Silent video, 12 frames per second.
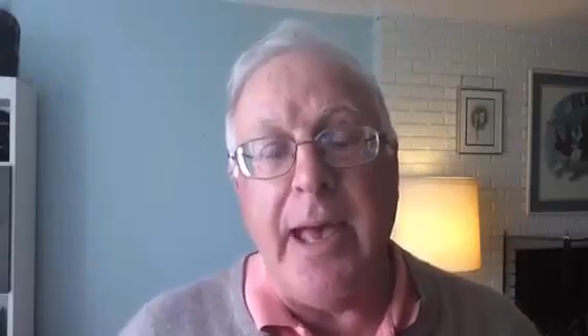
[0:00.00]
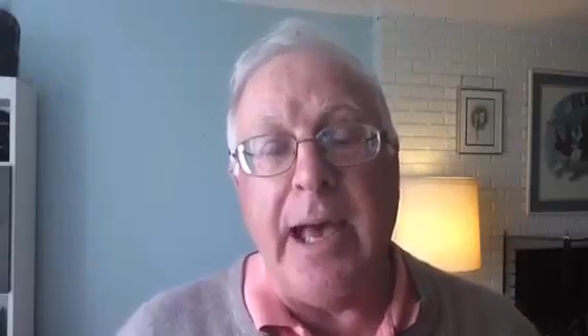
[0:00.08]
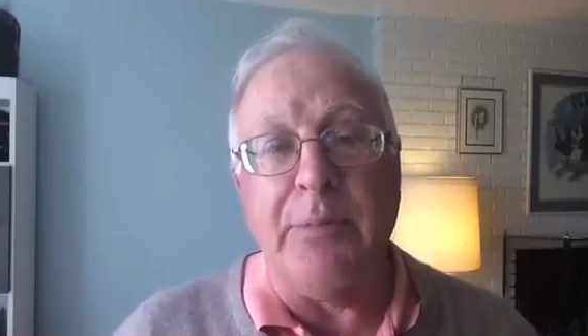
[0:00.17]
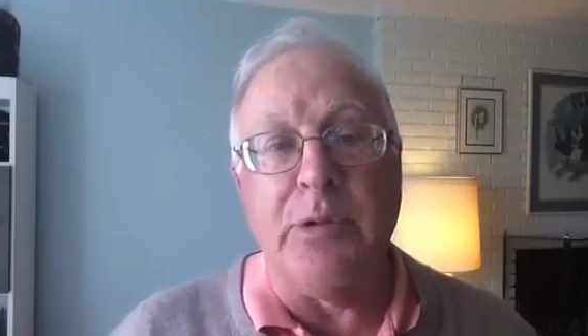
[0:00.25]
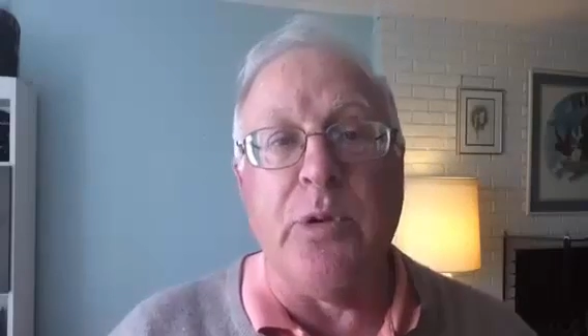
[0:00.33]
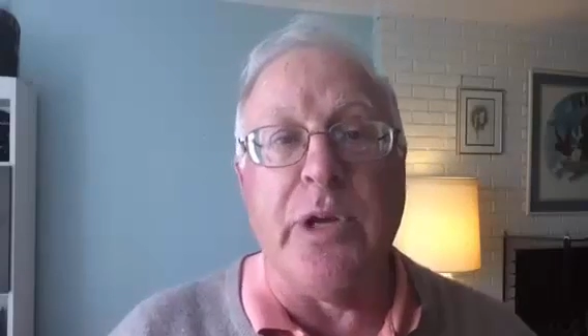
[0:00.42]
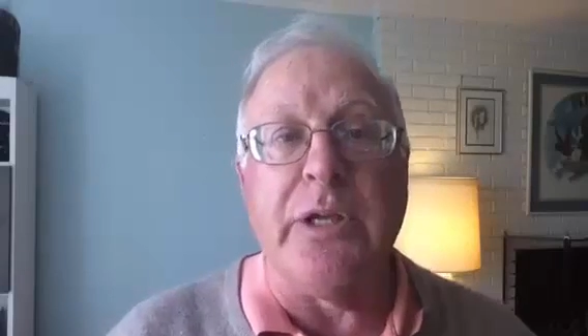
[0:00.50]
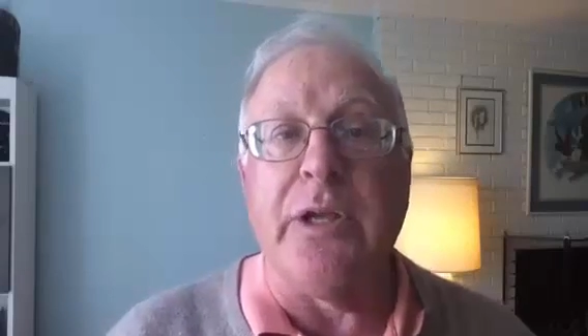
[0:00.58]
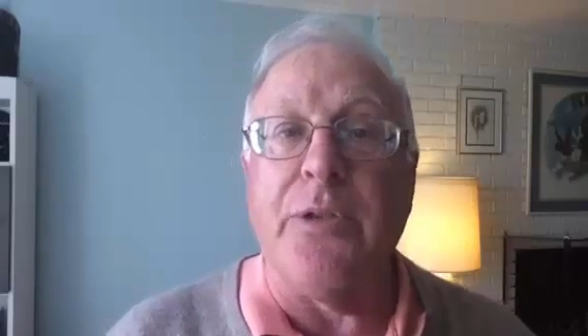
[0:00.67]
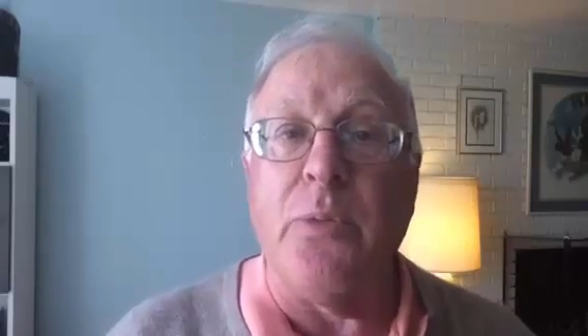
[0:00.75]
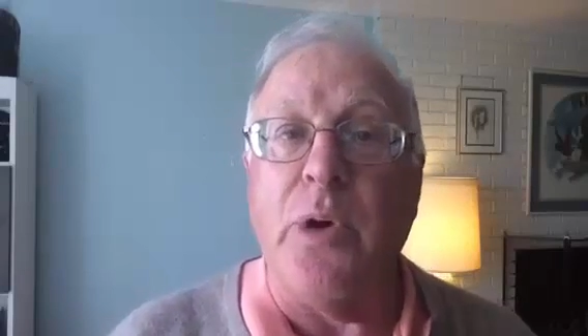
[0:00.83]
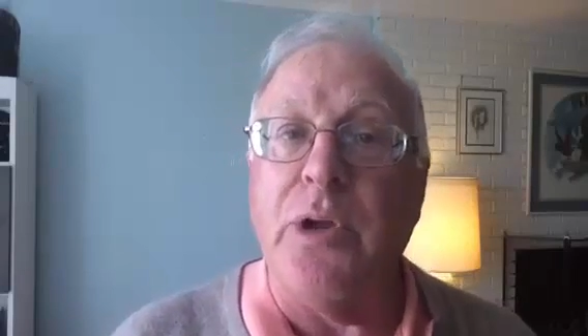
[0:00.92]
I'm doing
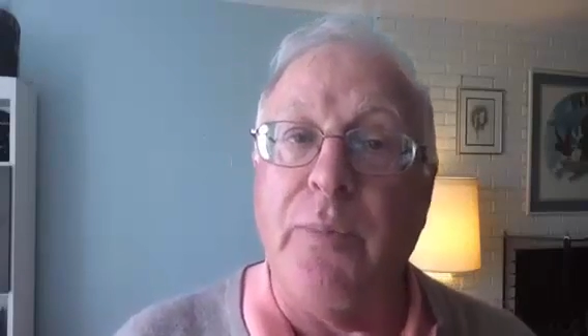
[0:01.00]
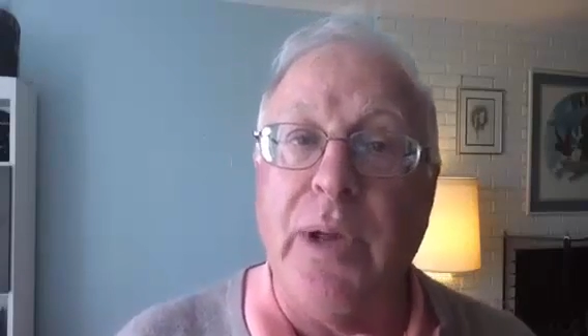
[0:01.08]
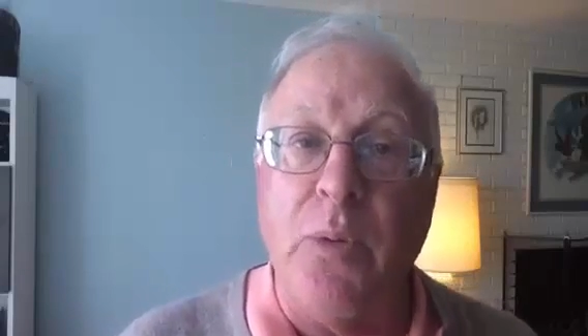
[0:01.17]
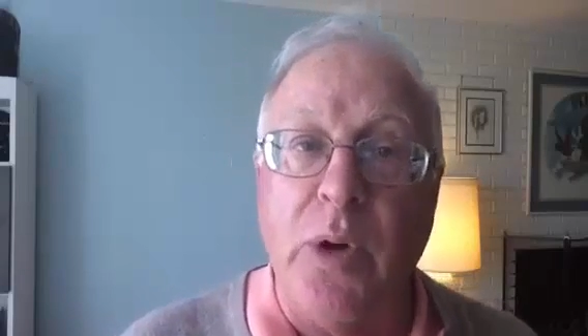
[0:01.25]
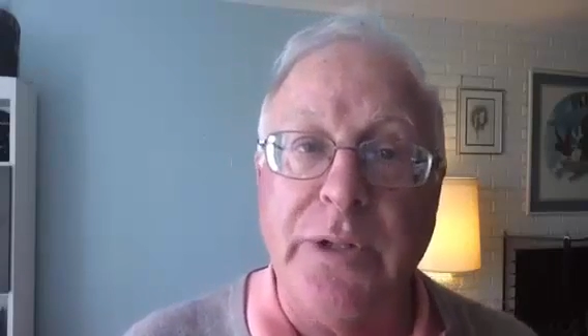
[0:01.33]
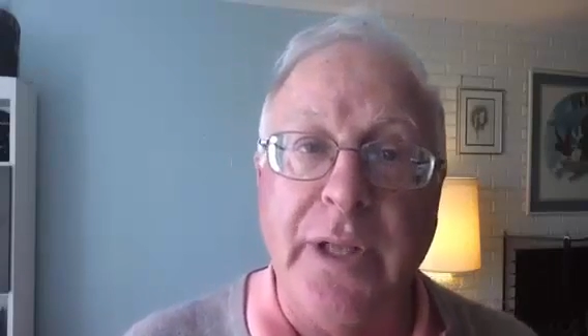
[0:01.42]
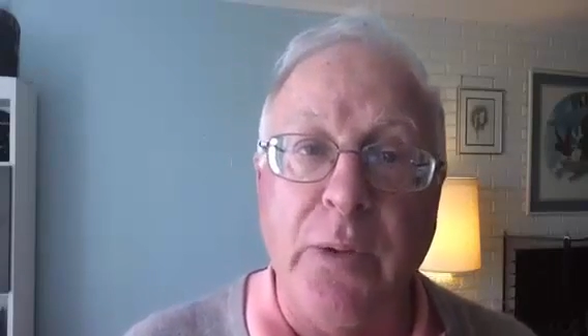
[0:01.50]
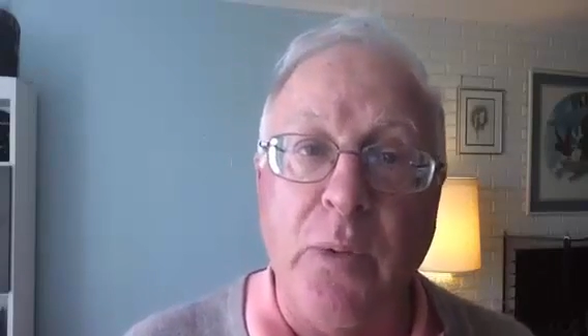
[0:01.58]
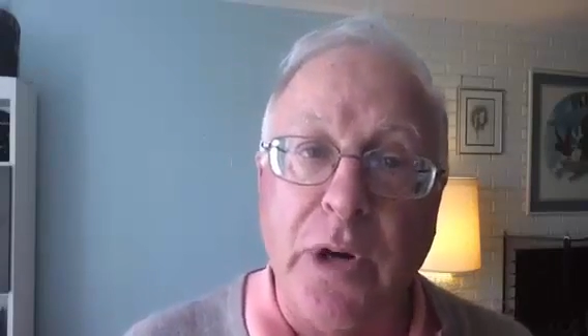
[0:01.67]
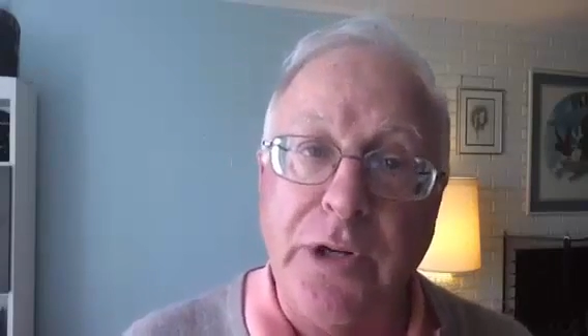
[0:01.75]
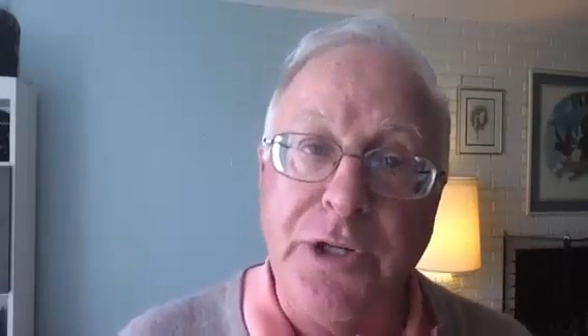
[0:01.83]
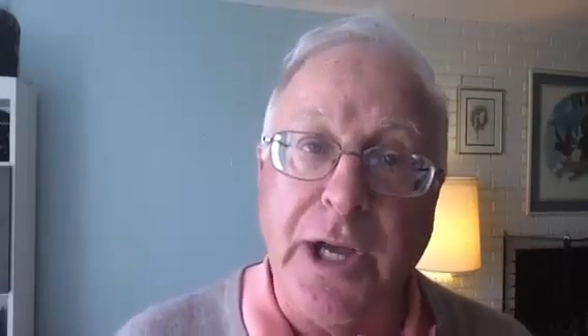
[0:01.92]
another one of my one-day
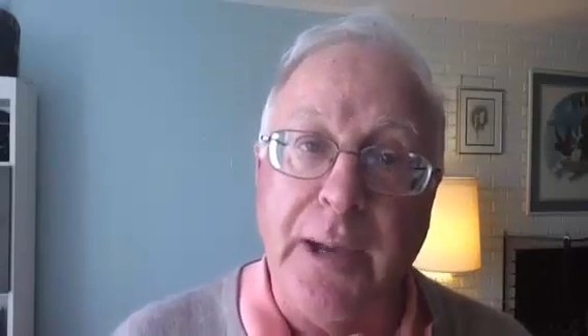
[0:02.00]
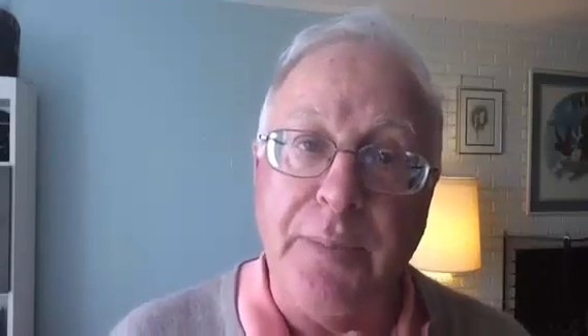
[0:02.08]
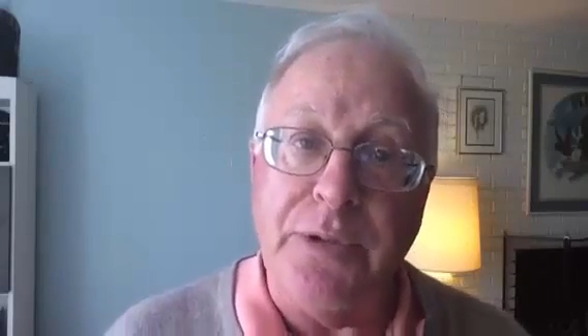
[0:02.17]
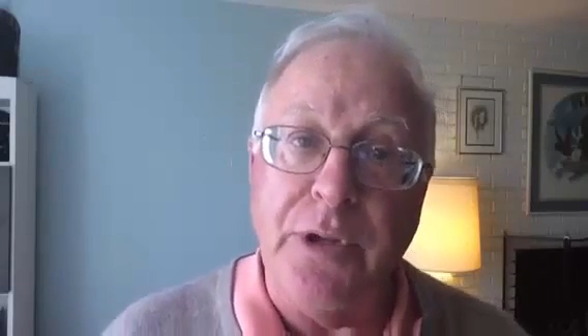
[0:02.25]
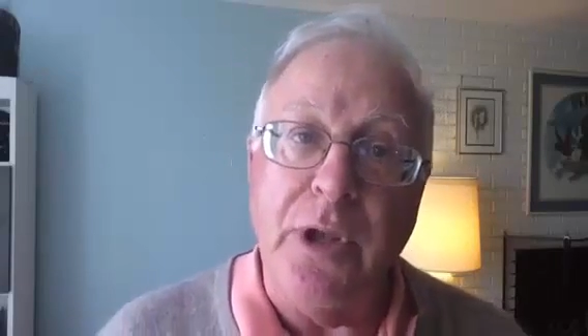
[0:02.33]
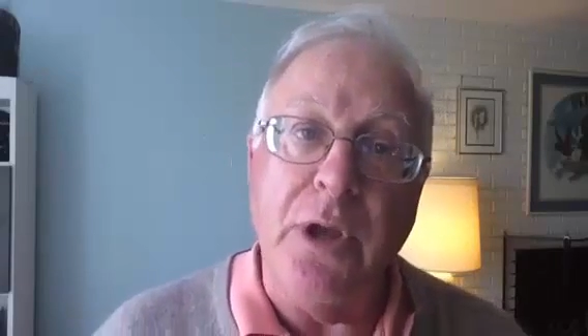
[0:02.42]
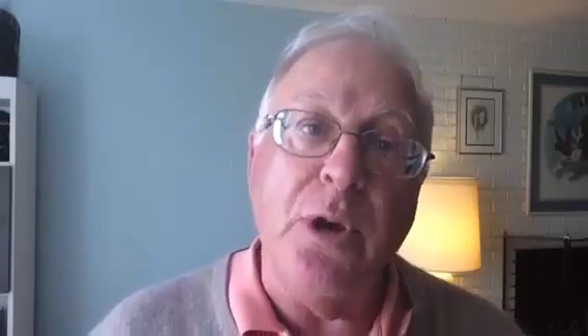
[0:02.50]
workshops